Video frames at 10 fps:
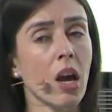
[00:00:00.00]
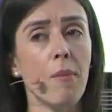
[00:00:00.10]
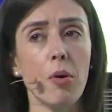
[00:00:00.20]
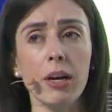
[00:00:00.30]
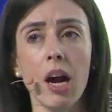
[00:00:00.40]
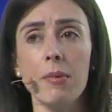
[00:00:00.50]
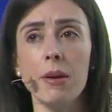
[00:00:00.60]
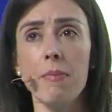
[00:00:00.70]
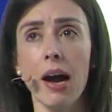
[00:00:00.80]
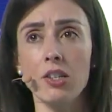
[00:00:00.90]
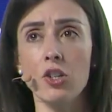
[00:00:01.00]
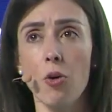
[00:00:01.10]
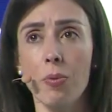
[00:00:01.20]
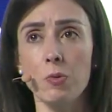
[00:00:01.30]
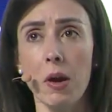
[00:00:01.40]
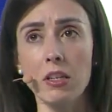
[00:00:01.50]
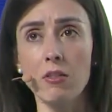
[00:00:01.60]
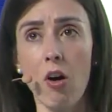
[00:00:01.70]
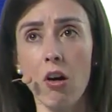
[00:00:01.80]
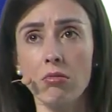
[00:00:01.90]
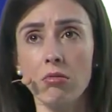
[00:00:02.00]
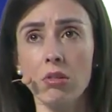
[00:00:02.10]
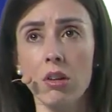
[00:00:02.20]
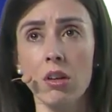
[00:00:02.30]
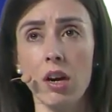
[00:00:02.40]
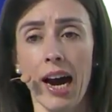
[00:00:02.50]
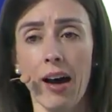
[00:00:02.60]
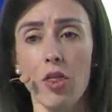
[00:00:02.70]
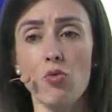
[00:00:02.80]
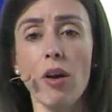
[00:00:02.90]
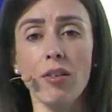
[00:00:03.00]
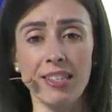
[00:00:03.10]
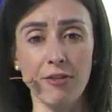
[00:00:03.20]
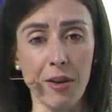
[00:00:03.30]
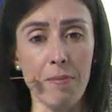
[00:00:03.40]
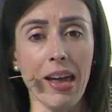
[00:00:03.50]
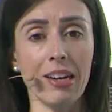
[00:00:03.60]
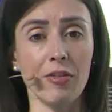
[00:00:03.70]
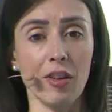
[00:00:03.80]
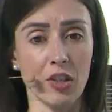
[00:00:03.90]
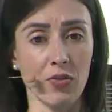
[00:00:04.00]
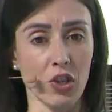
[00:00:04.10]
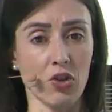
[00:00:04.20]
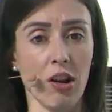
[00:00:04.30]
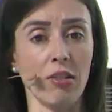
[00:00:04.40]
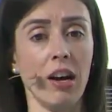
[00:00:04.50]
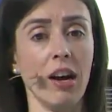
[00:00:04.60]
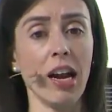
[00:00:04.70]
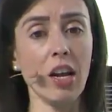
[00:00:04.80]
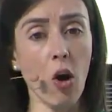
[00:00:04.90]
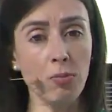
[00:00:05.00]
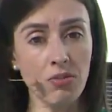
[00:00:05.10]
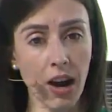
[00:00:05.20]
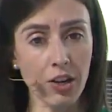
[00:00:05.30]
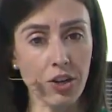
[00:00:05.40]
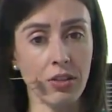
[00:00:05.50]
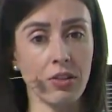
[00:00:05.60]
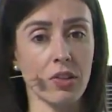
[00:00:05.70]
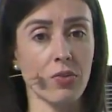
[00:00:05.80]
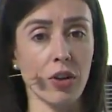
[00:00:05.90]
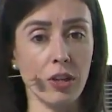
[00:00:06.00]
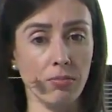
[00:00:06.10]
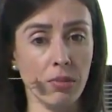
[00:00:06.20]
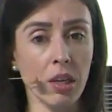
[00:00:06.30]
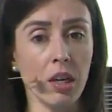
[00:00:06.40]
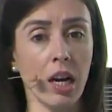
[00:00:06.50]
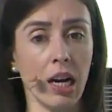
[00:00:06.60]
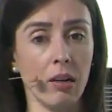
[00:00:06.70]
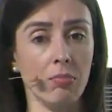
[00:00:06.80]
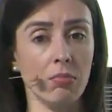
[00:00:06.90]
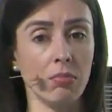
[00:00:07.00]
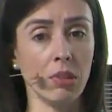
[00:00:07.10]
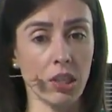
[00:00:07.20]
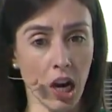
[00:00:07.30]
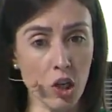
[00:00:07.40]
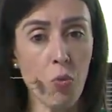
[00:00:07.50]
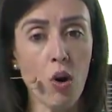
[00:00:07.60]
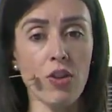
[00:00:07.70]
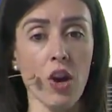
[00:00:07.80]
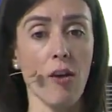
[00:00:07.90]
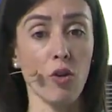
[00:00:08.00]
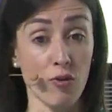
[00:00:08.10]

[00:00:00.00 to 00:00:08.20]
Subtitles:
And probably coming back to your perspective on the relative competitiveness of Australia, any observations from the touch point that you have or the